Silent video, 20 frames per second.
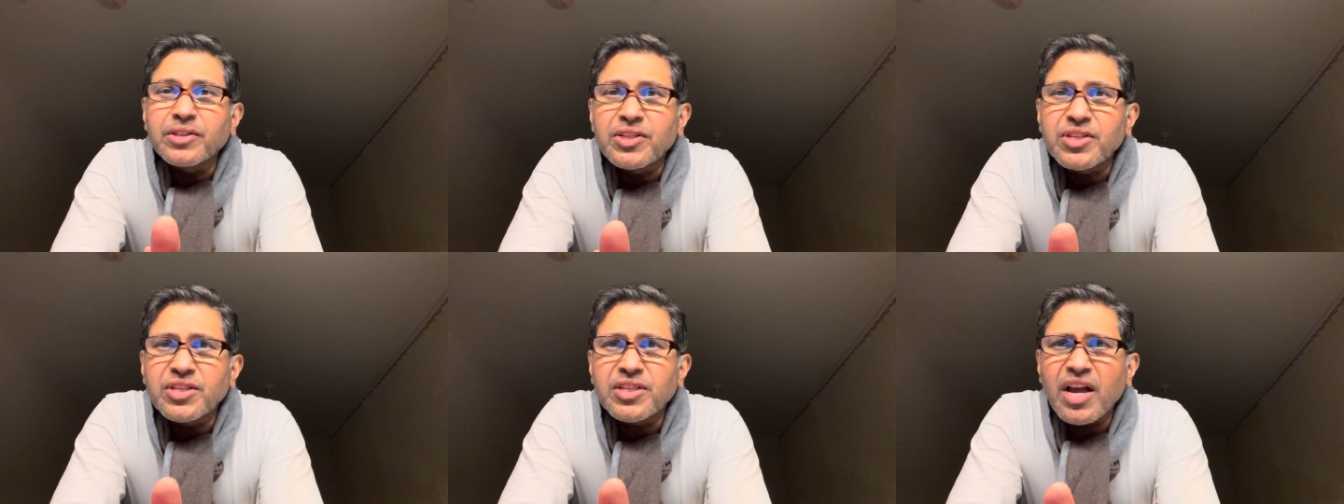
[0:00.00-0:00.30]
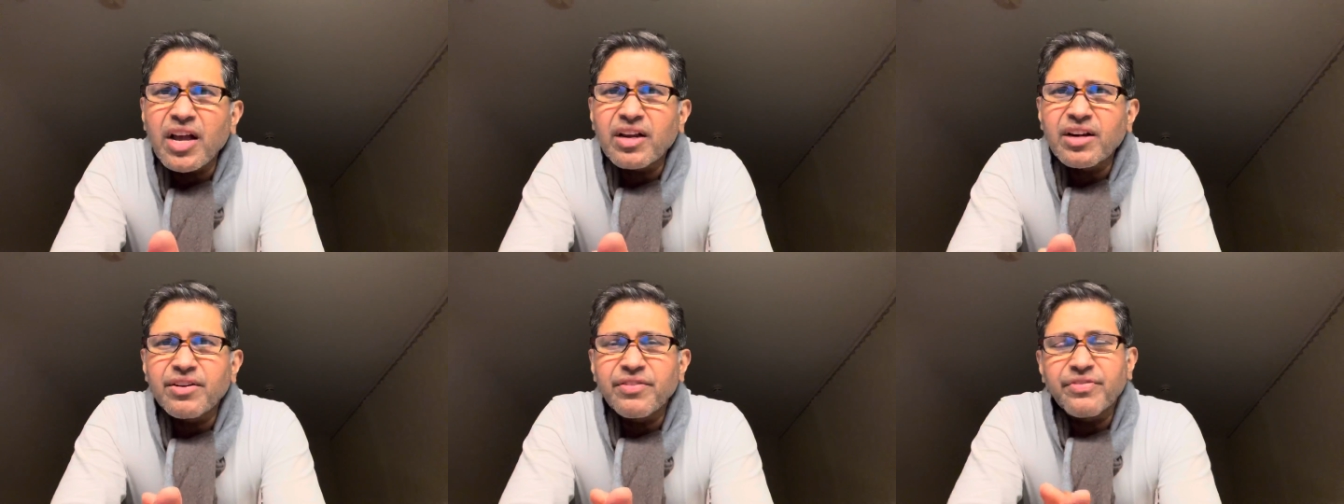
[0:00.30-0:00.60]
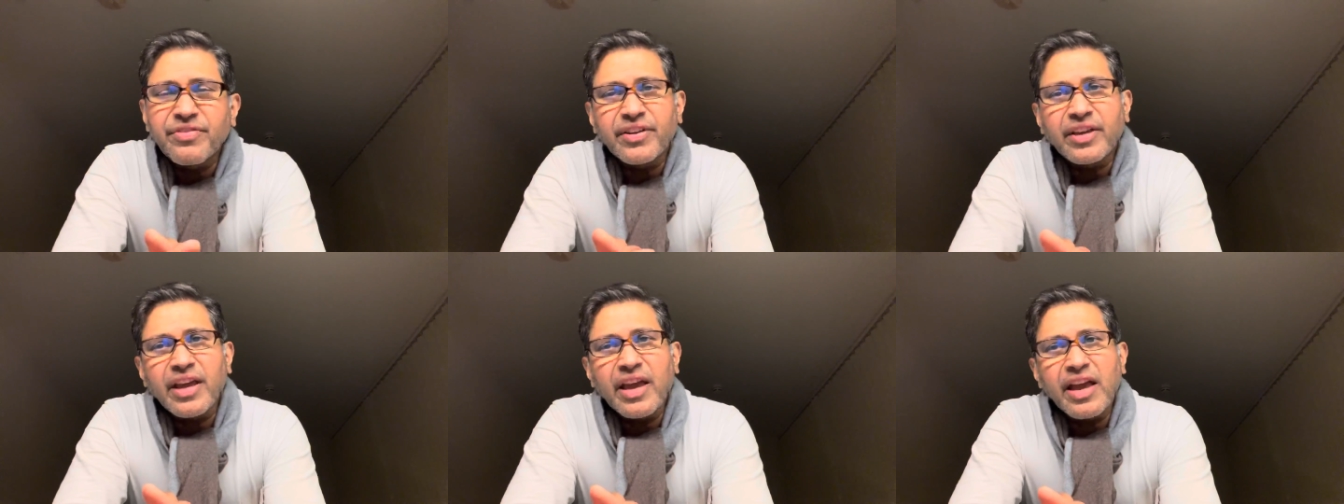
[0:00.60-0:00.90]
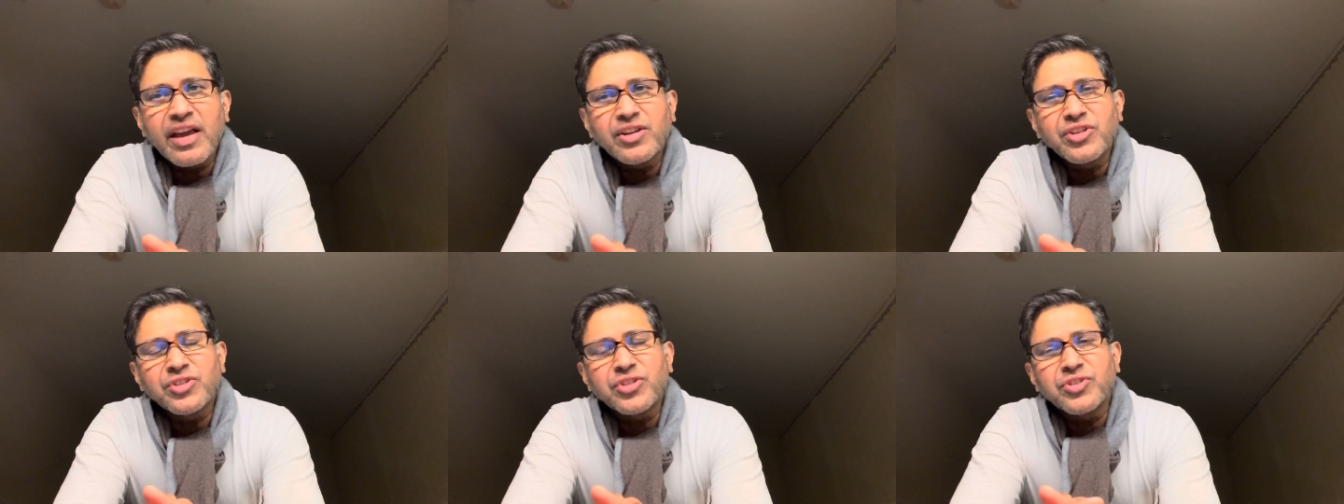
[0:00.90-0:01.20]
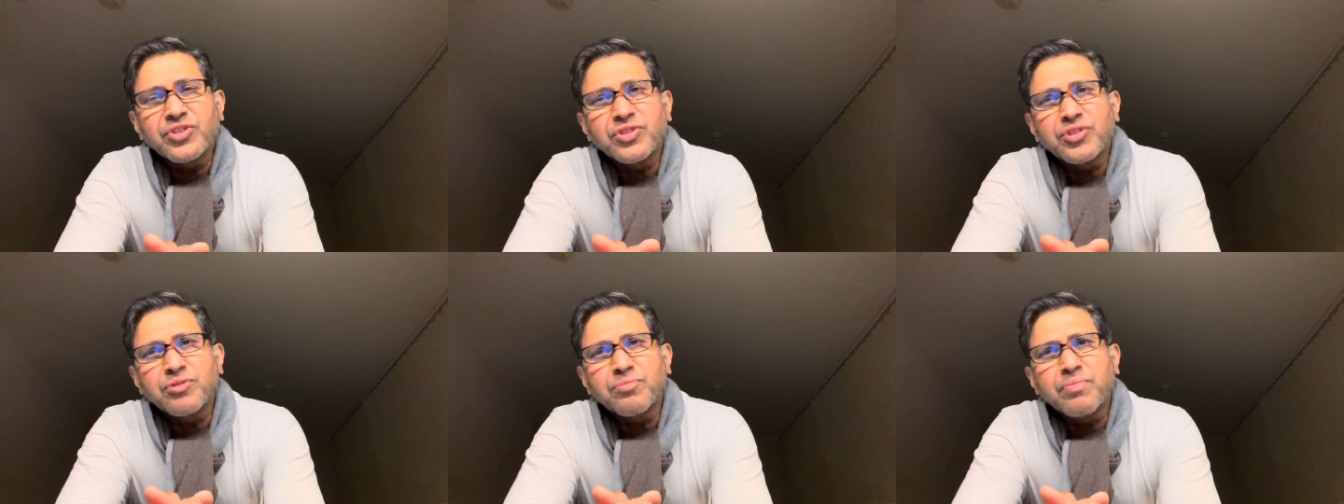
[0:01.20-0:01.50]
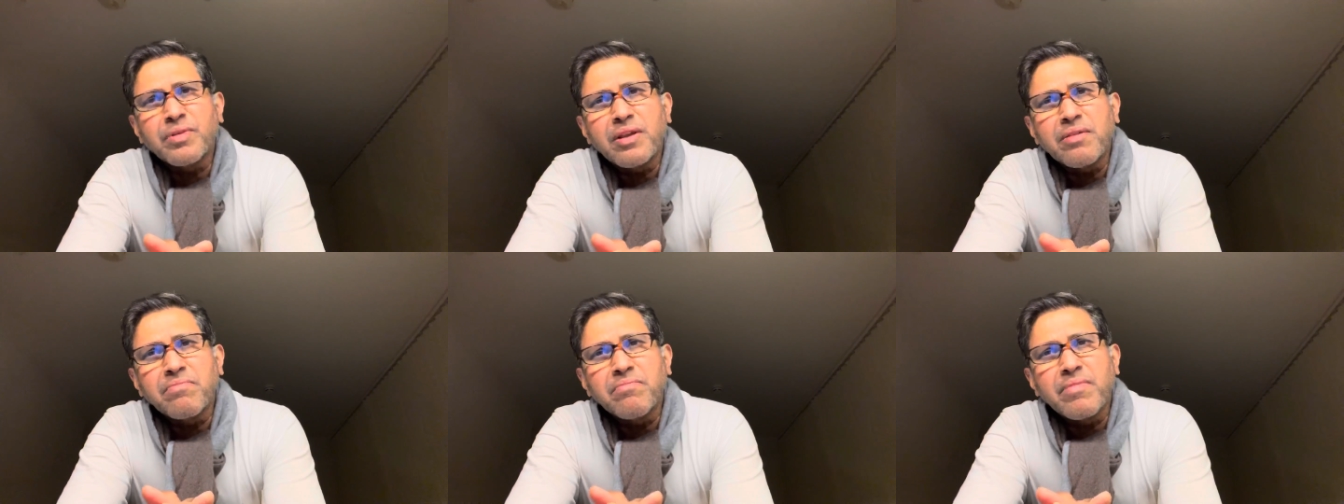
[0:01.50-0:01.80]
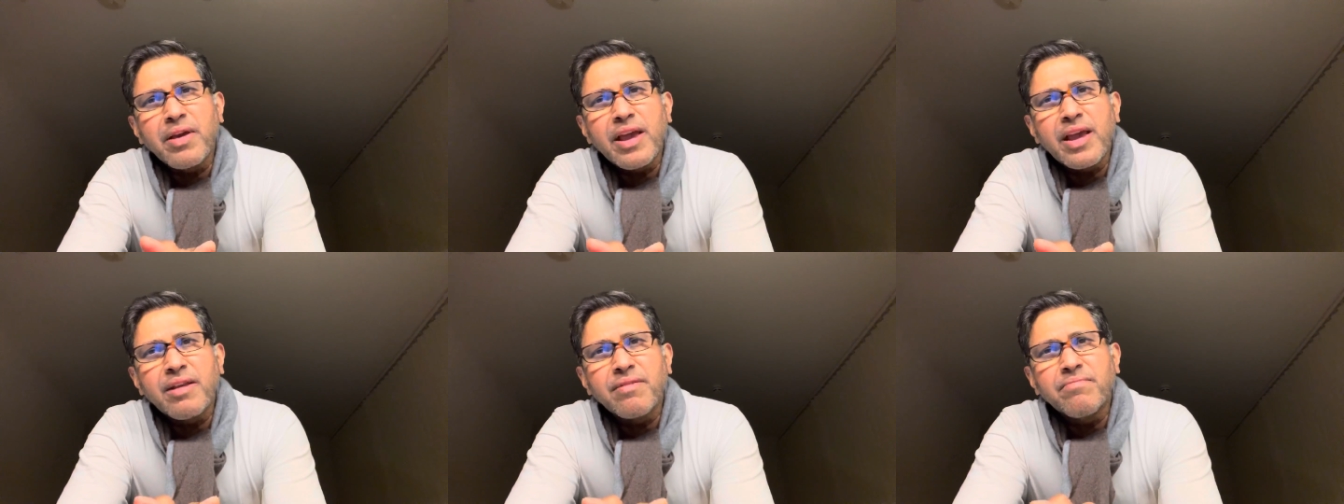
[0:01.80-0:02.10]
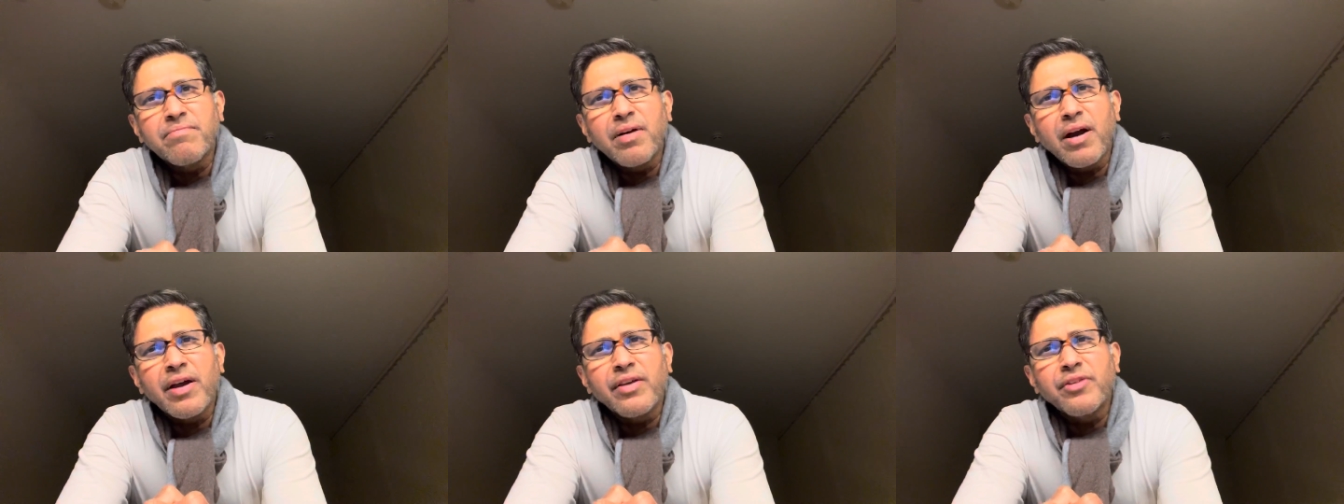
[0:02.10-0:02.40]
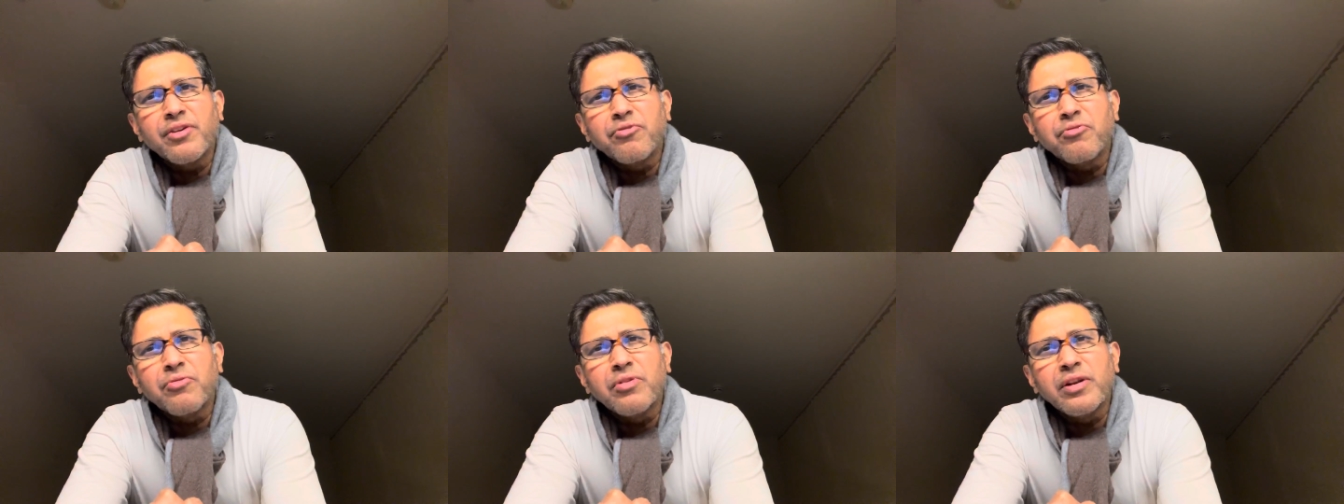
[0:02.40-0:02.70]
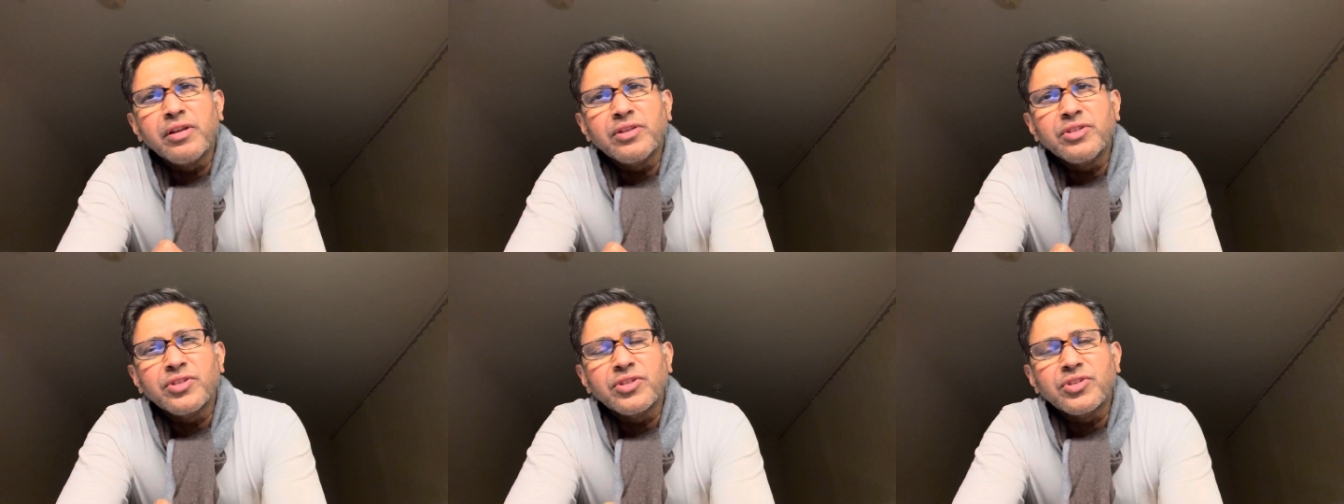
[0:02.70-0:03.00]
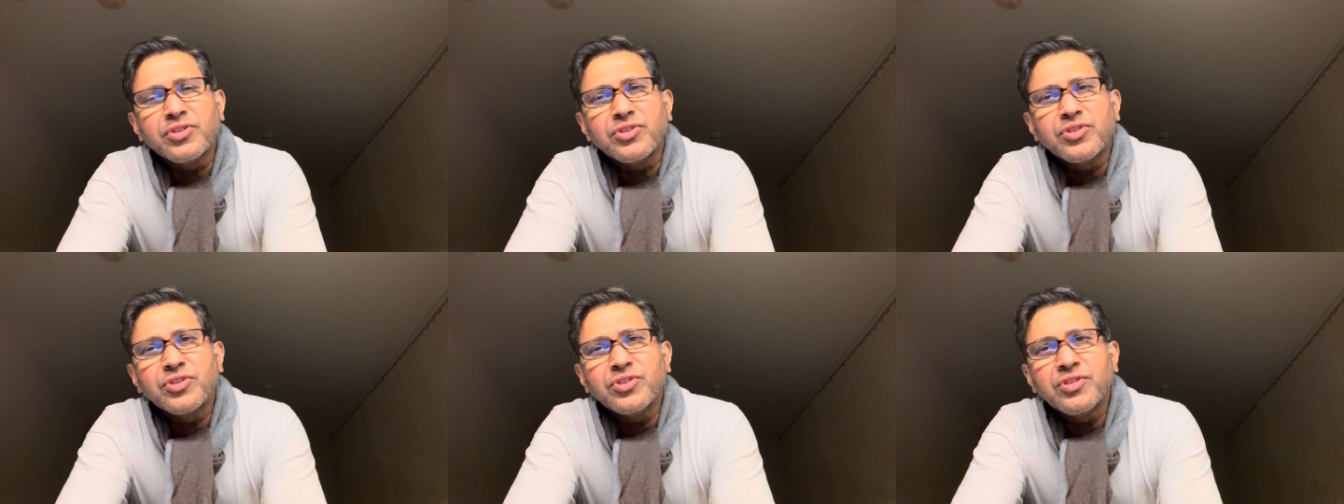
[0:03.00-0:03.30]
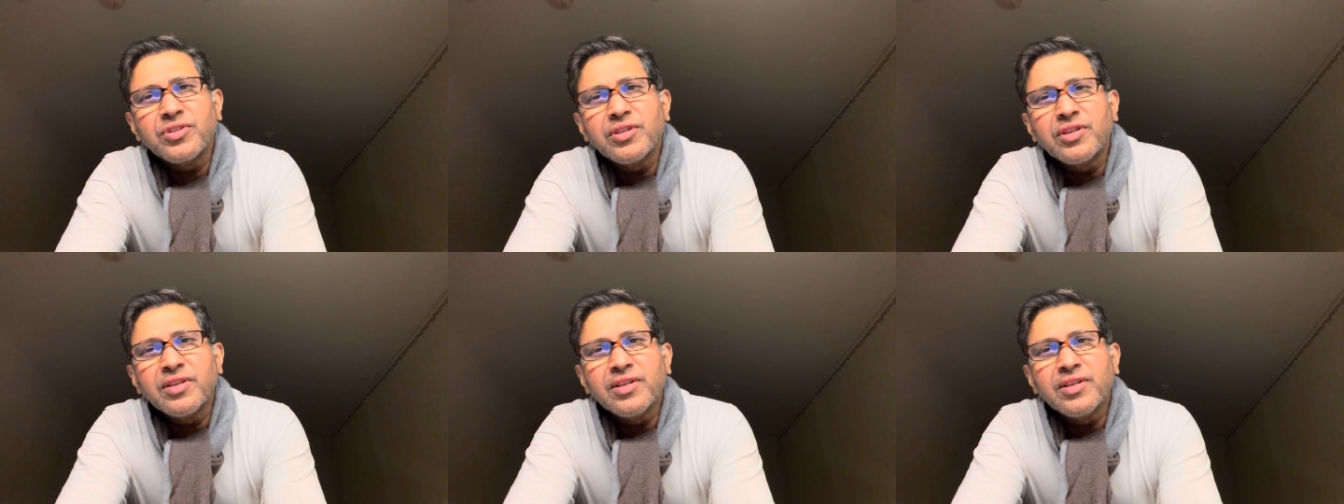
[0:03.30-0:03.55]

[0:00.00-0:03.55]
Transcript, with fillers: sacrification has been made by the religious